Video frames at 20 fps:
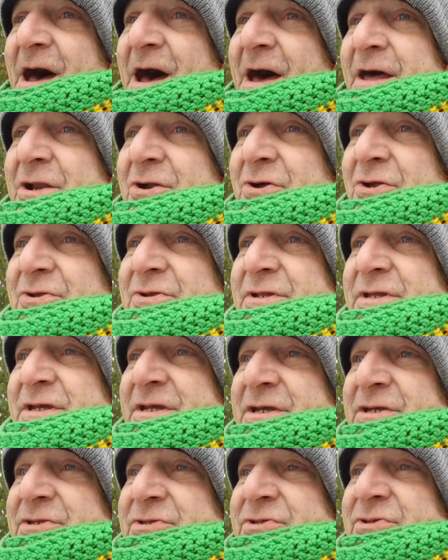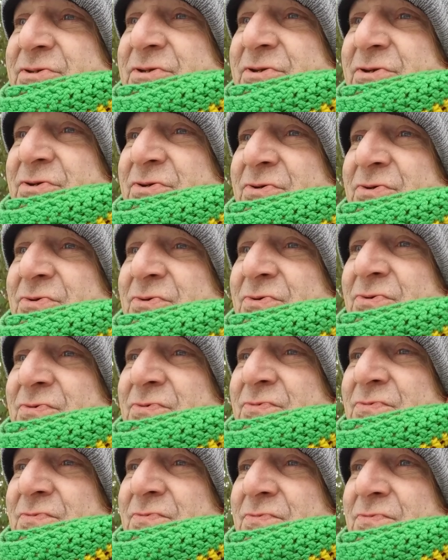I don't need
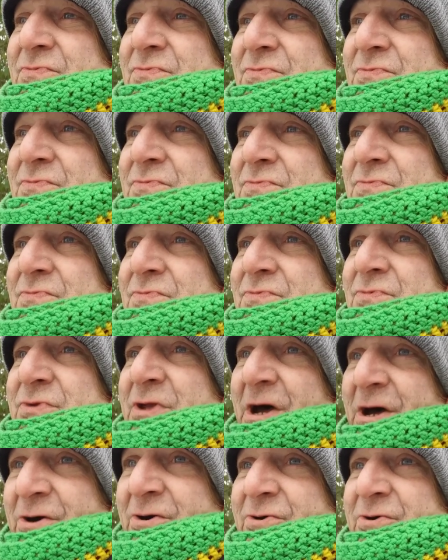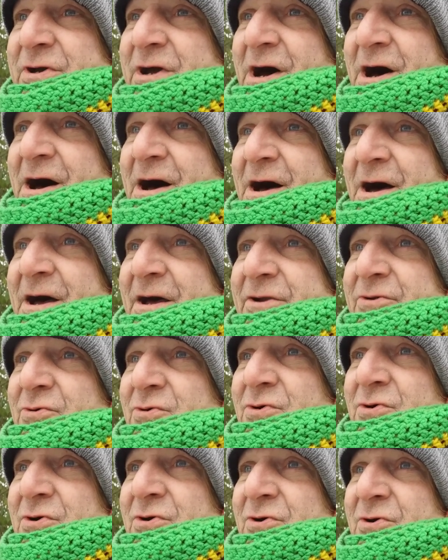to know God,
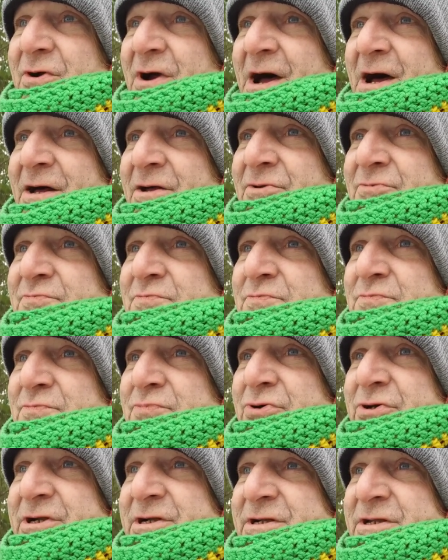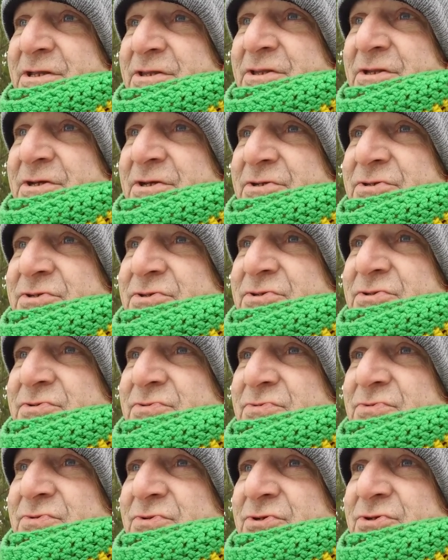or I'll put it in this
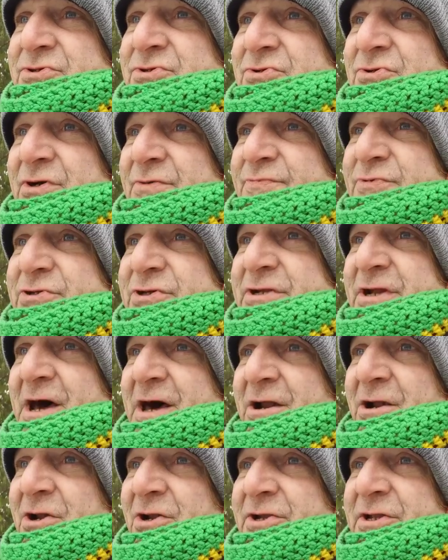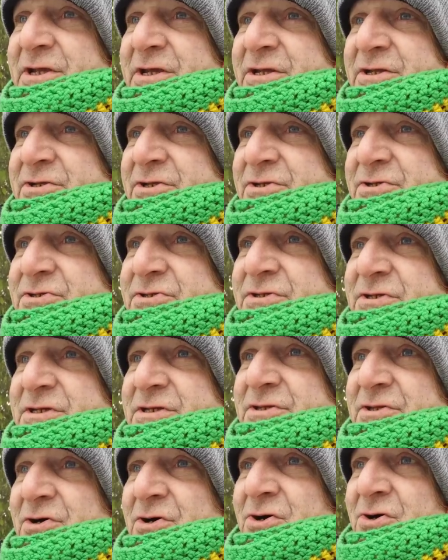description, I don't need to see
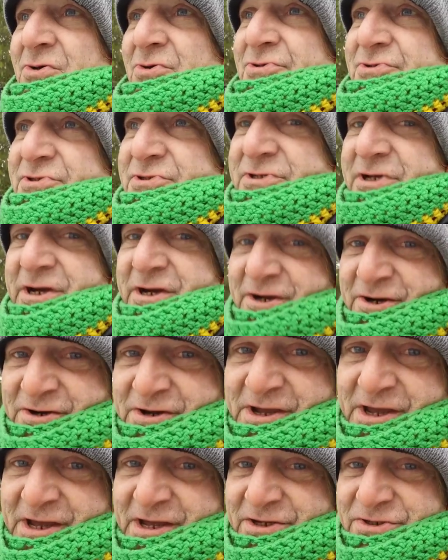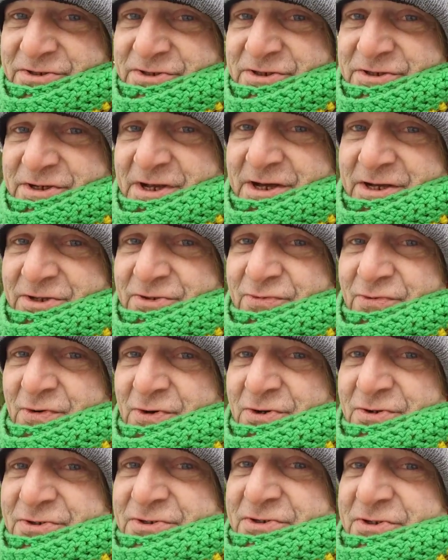the whole staircase to take the
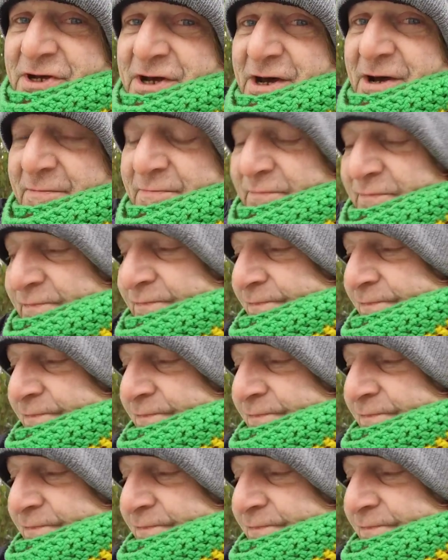first step.